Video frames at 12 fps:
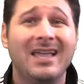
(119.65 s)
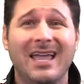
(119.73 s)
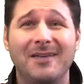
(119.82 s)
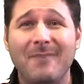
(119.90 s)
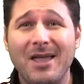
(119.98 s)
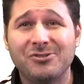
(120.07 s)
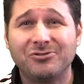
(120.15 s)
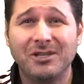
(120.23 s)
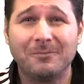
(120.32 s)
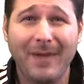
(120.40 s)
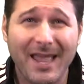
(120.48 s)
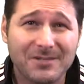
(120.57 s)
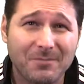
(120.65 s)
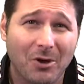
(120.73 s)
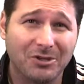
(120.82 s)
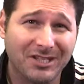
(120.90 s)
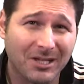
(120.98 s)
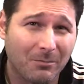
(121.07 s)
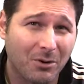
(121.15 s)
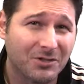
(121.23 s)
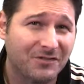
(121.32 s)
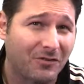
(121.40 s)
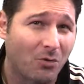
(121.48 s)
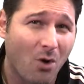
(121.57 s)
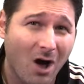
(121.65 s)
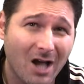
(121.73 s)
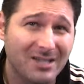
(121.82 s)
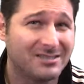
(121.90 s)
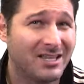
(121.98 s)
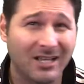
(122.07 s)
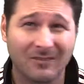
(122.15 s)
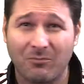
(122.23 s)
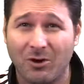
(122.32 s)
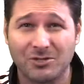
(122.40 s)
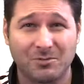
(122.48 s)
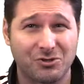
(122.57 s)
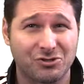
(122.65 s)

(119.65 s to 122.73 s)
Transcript: In Major League Baseball, do you get points for walks, negative points for